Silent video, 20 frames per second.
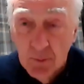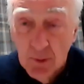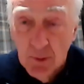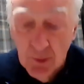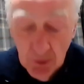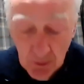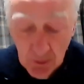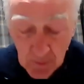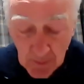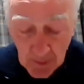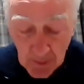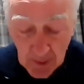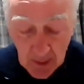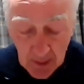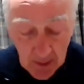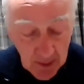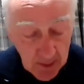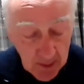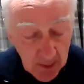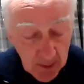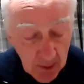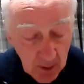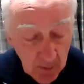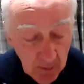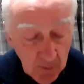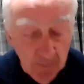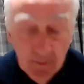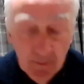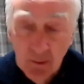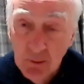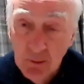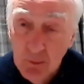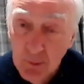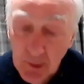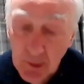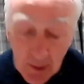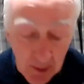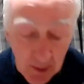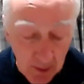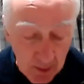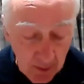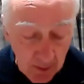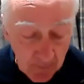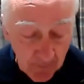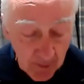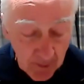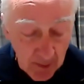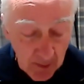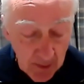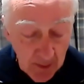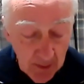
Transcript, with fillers: presumably as a hoped for alternative